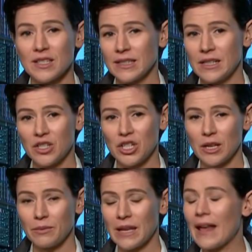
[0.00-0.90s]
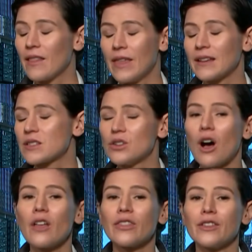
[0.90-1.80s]
leadership. That's
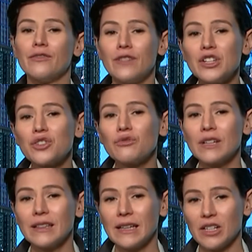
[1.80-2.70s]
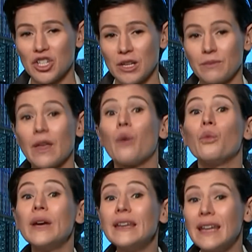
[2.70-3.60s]
not the visionary leadership that
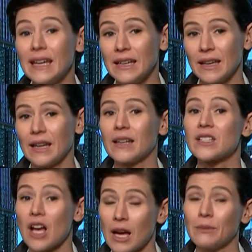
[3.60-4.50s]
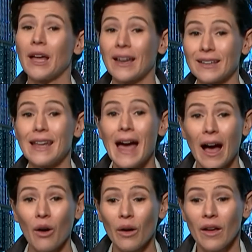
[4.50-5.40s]
we need in a time mm. like mm.
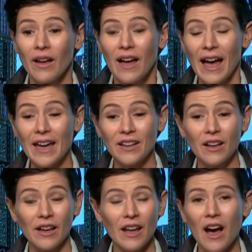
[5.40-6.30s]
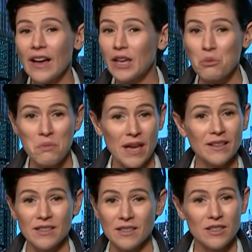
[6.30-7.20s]
now. And, and I
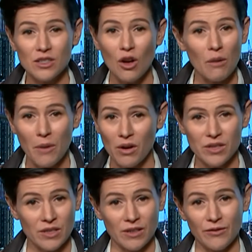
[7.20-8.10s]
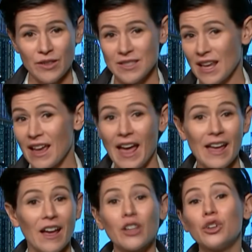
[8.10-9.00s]
commend Scott Morrison for saying, hey,
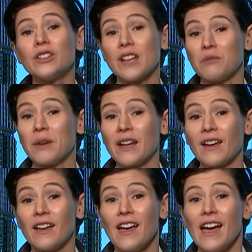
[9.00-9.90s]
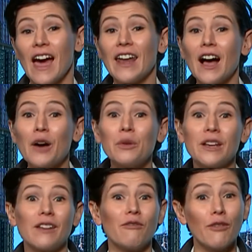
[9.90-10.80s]
I could have done mm. better. And I would
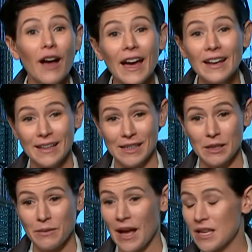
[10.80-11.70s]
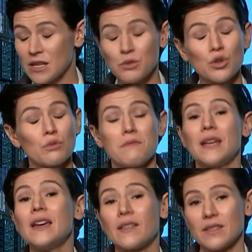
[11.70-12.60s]
invite him, as I'm sure
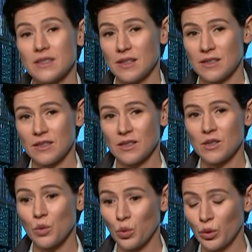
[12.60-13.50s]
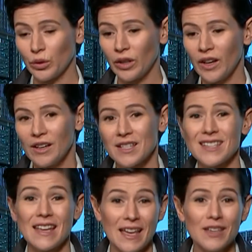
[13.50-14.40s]
many other citizens would, to
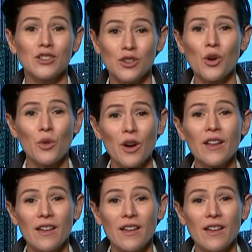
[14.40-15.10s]
say, you know what?